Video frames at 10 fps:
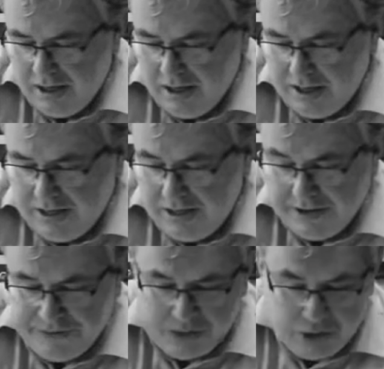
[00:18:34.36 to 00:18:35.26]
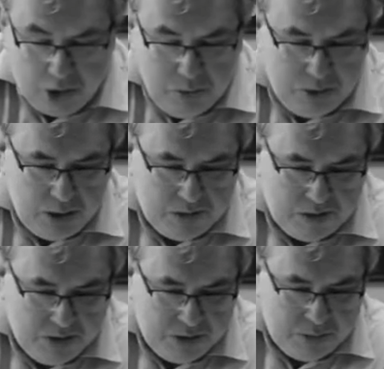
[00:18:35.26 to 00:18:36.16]
Yaphet Kotto, of
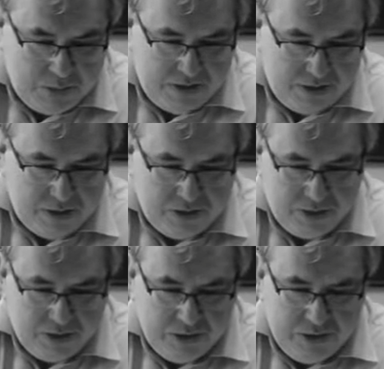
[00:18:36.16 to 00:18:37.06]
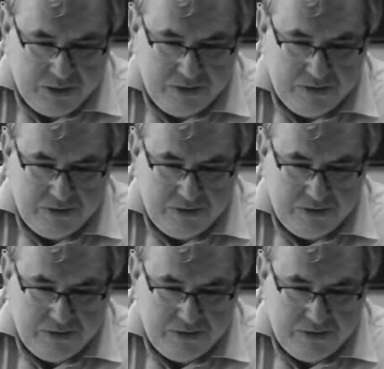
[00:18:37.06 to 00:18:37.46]
course, went on to